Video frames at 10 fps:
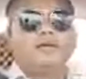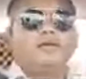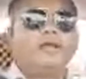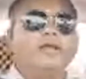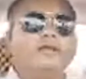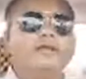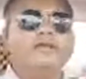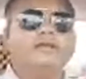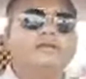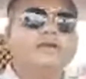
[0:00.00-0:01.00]
There is
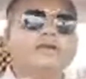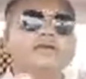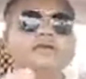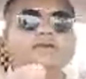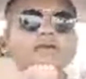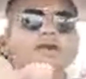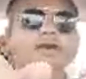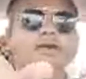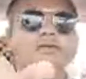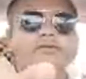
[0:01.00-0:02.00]
a change
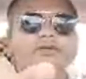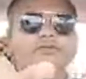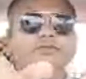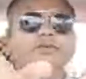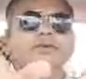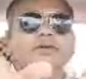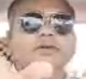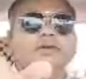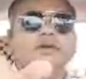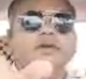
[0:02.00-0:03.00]
in terms of
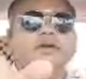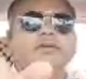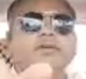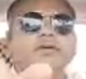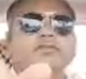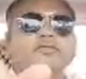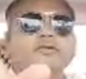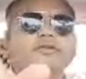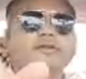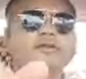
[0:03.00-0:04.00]
number of
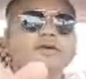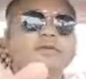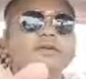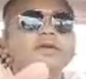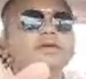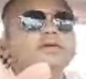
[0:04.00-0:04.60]
questions coming